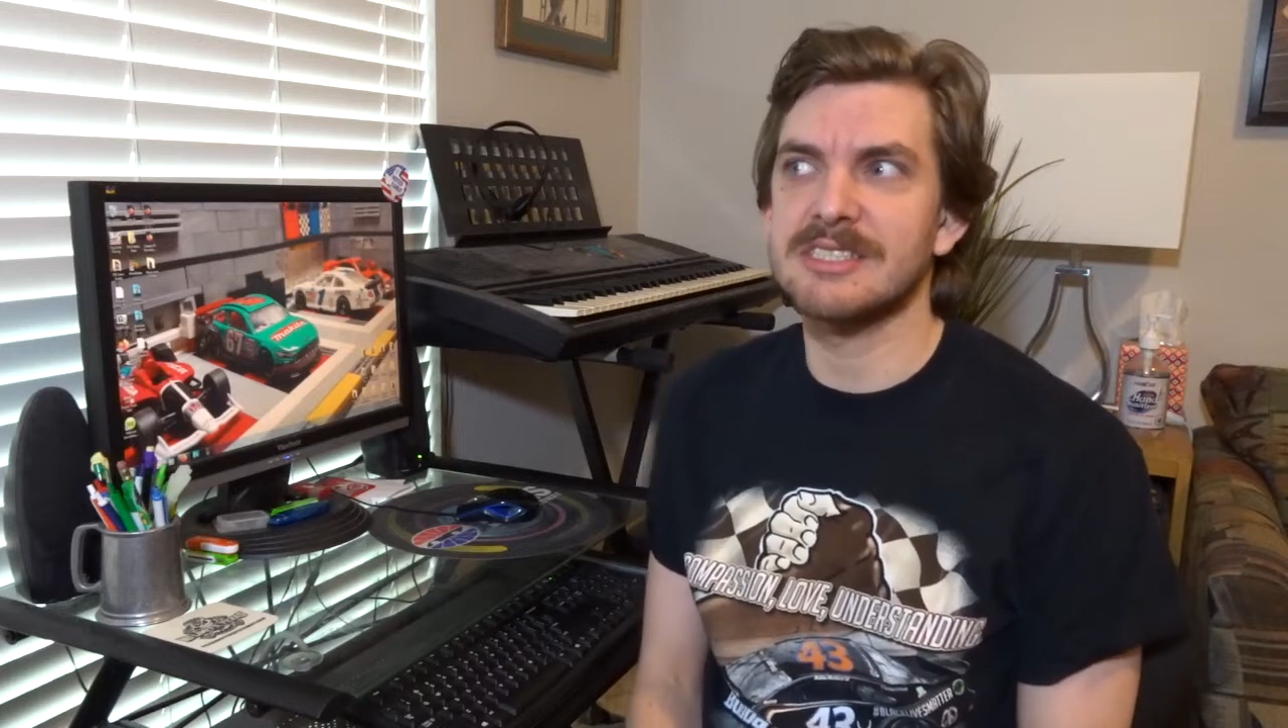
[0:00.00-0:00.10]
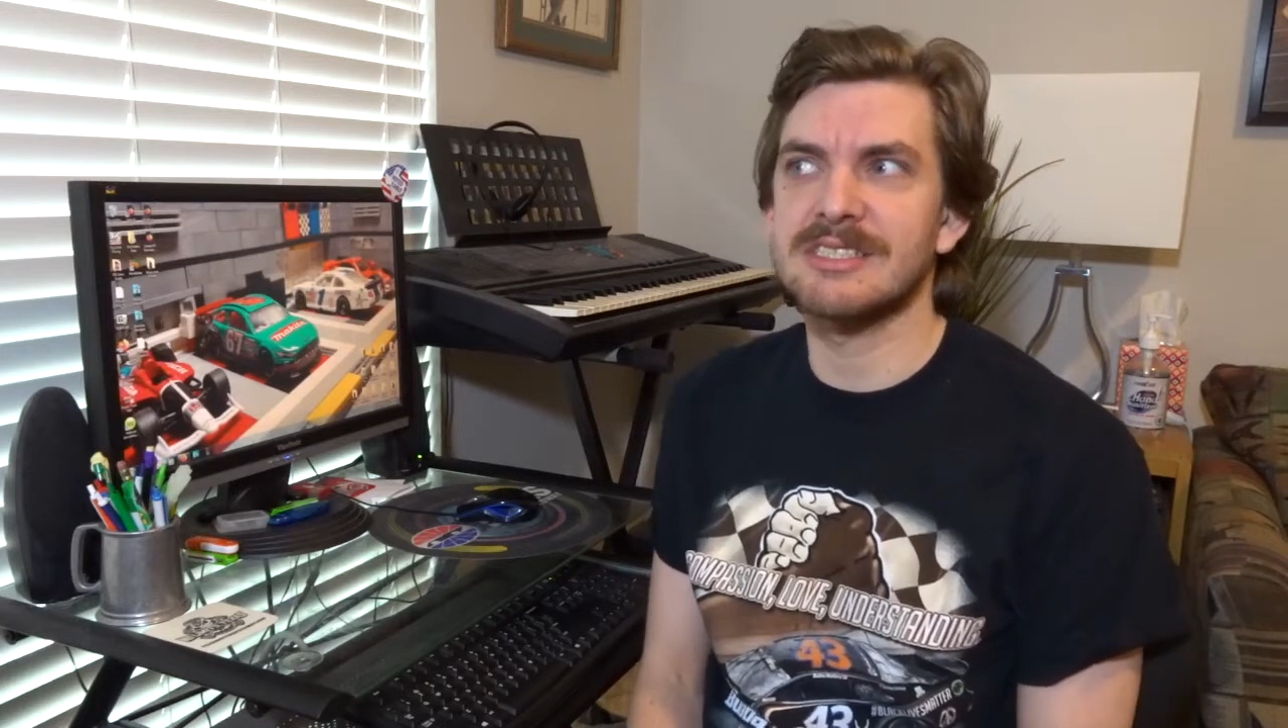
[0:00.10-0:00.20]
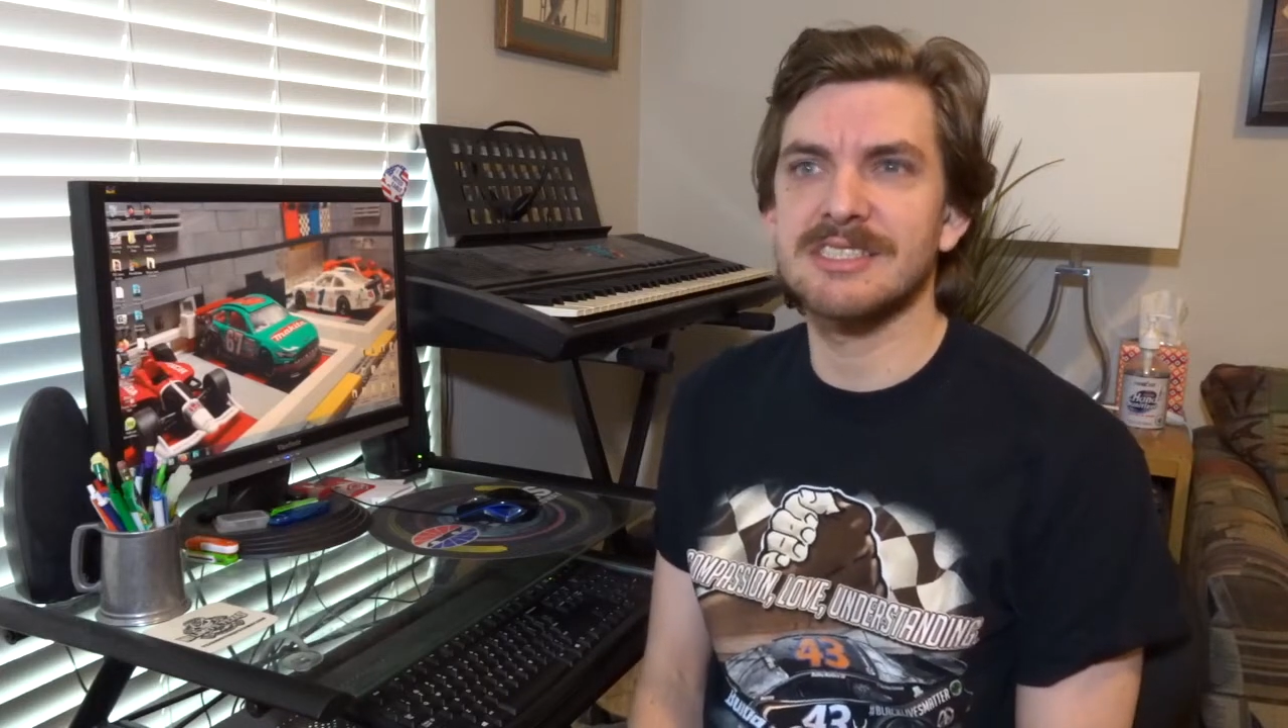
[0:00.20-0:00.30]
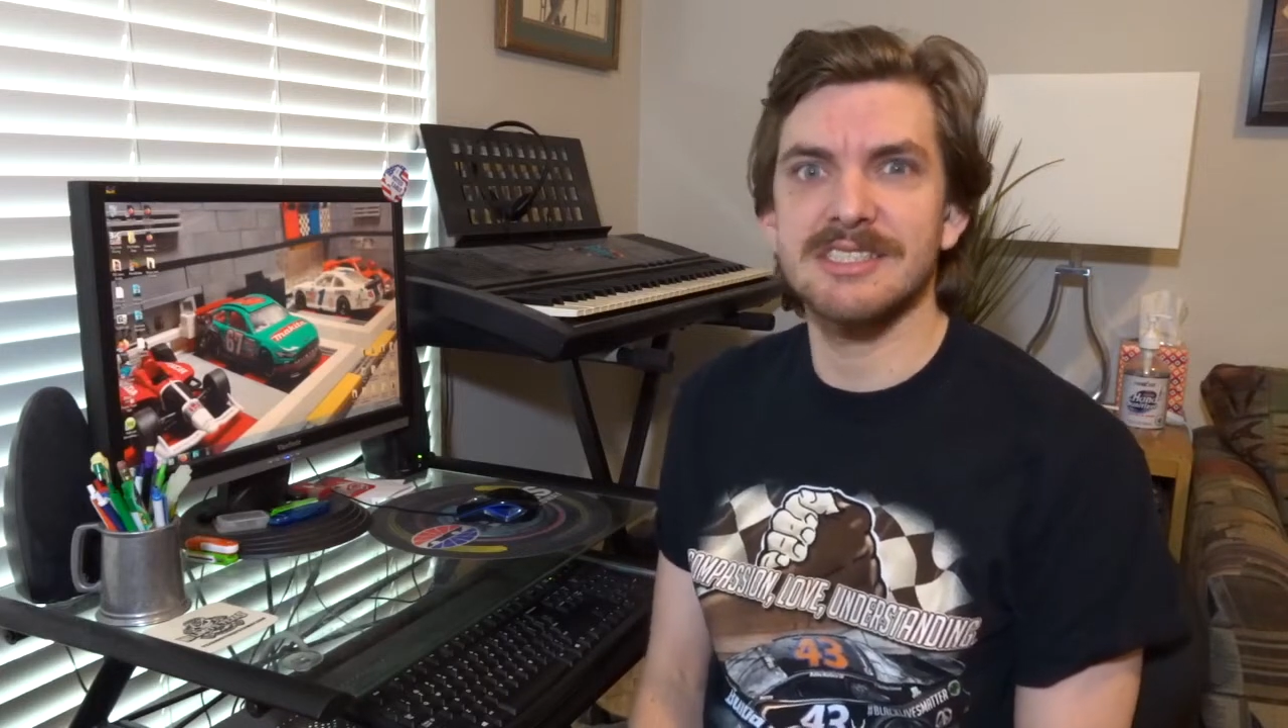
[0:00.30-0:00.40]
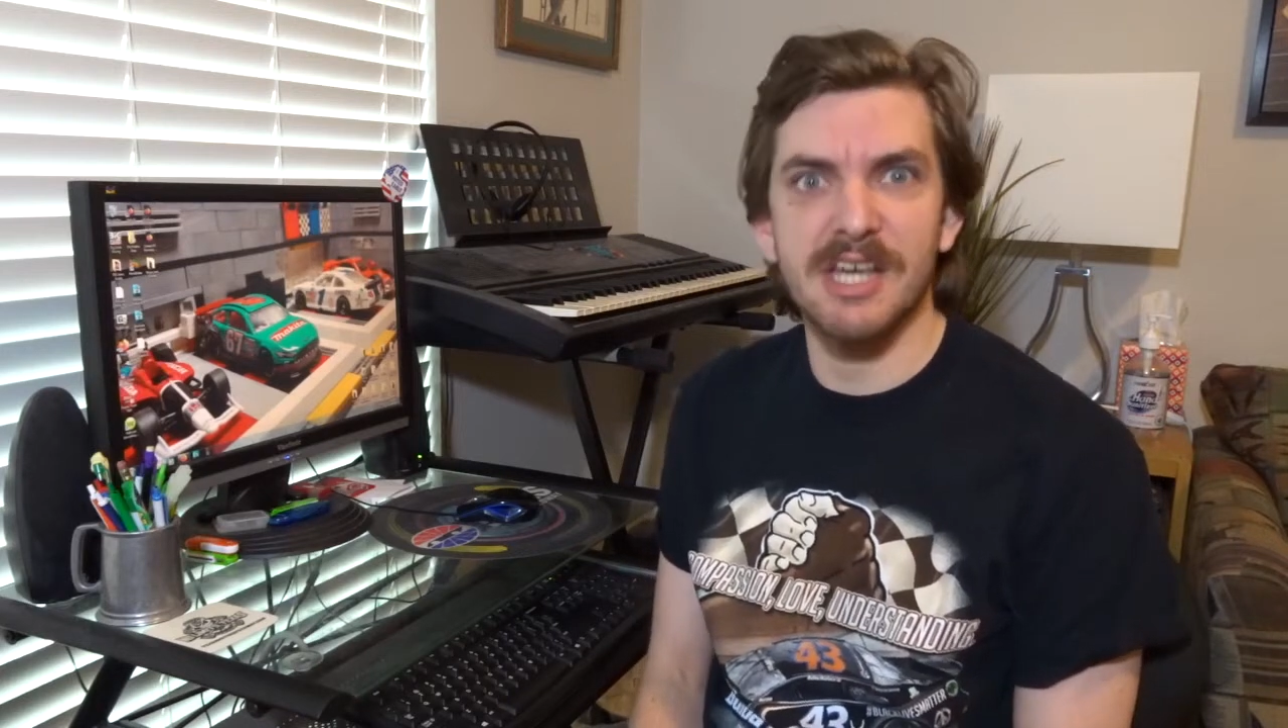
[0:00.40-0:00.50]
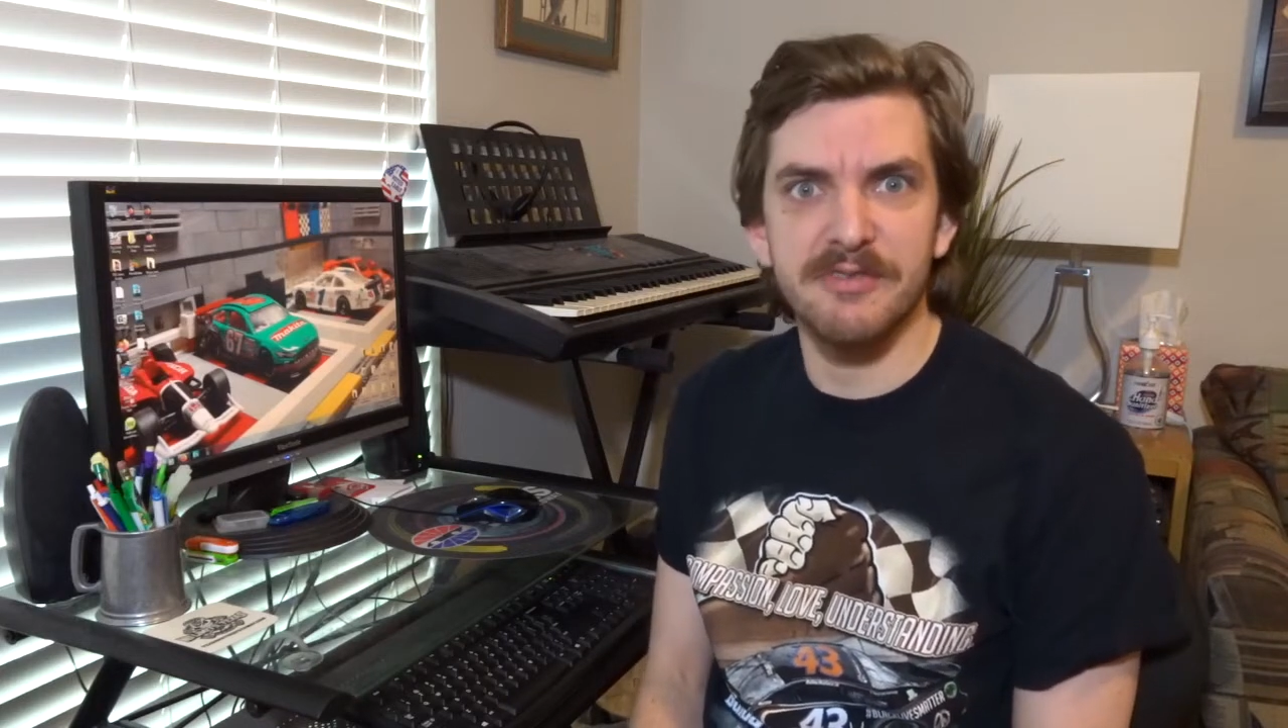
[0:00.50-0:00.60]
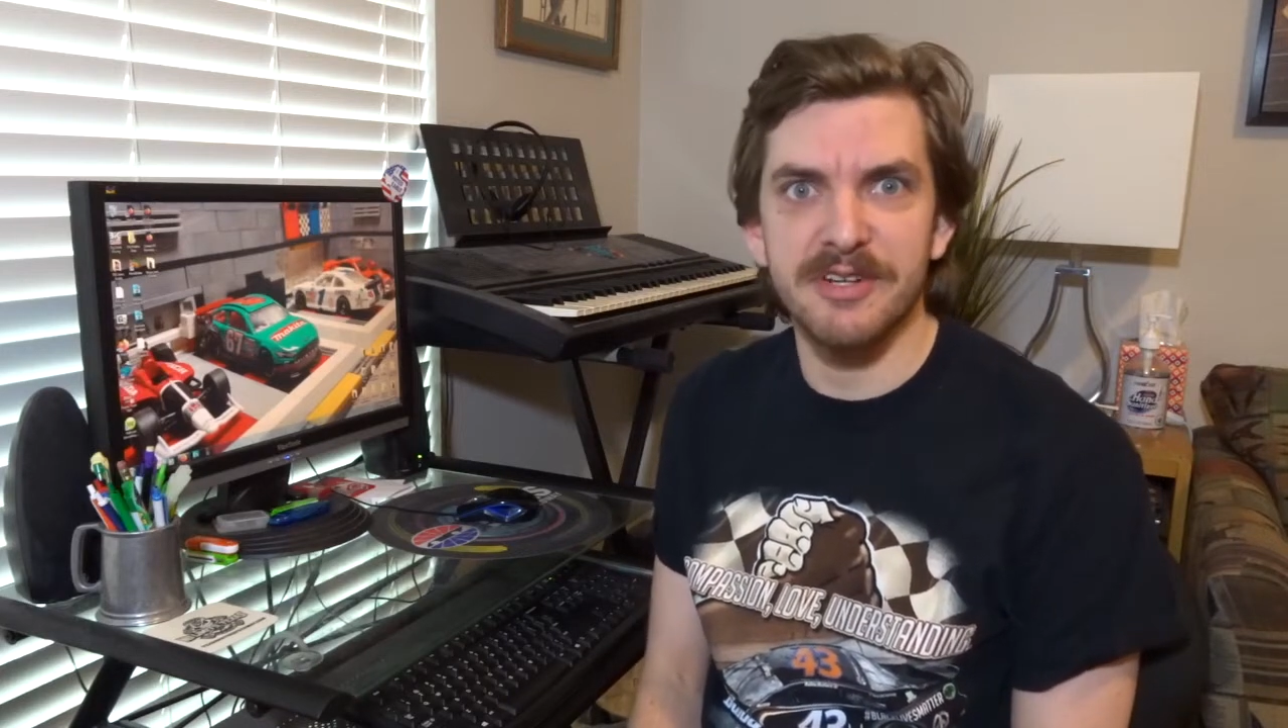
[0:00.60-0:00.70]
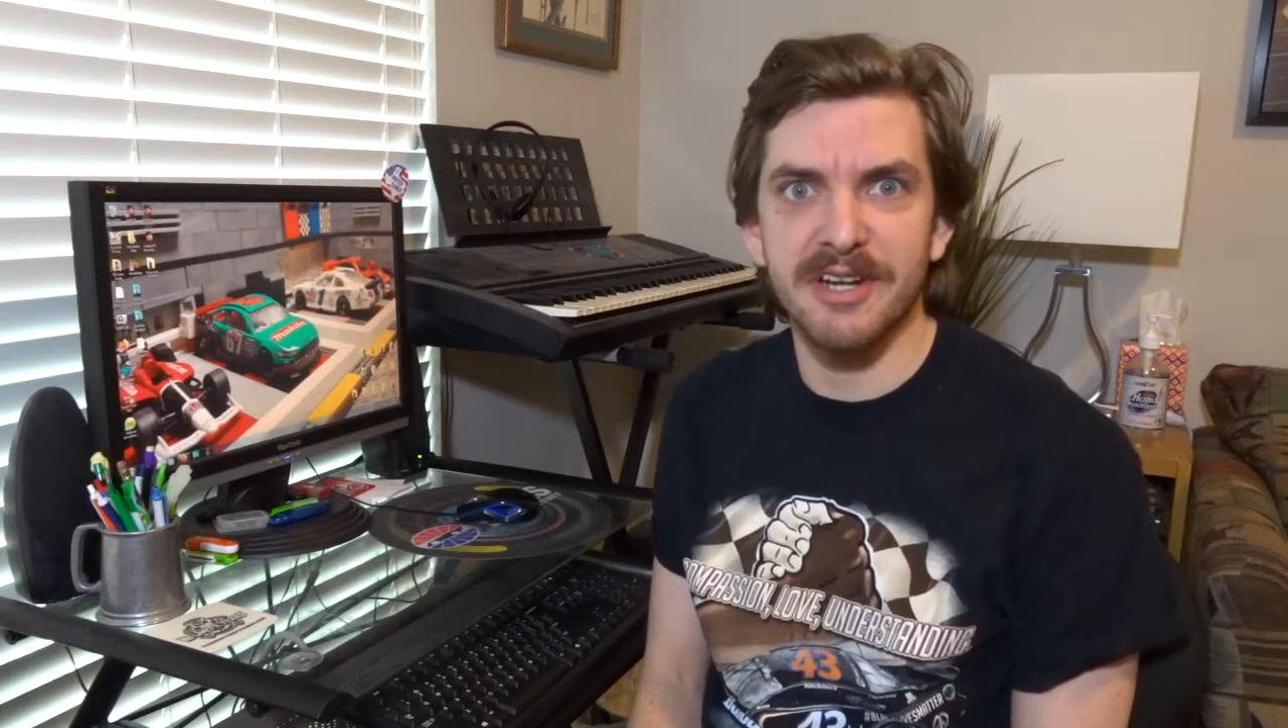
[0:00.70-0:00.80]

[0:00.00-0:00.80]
7,